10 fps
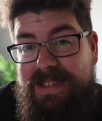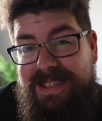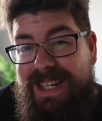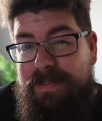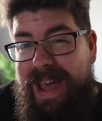
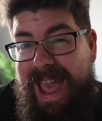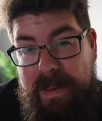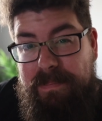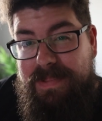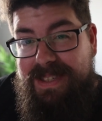Sigma
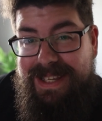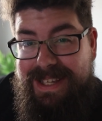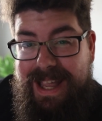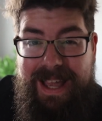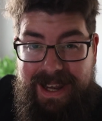M
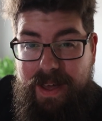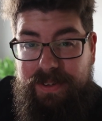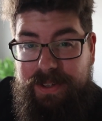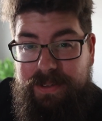C eleven.